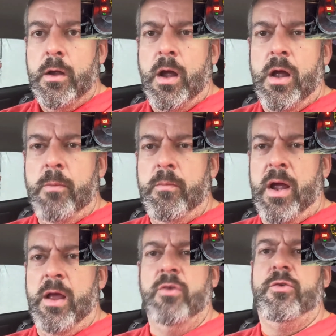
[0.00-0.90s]

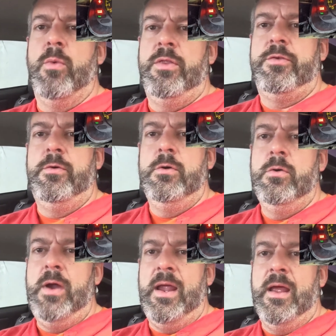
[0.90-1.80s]
I also went
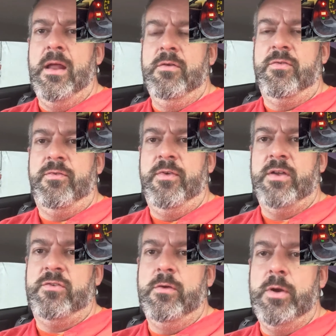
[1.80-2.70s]
through and
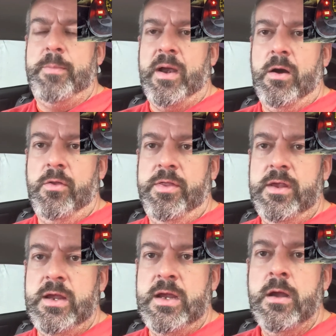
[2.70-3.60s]
fixed and repaired
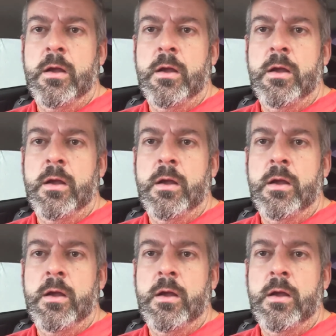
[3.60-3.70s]
the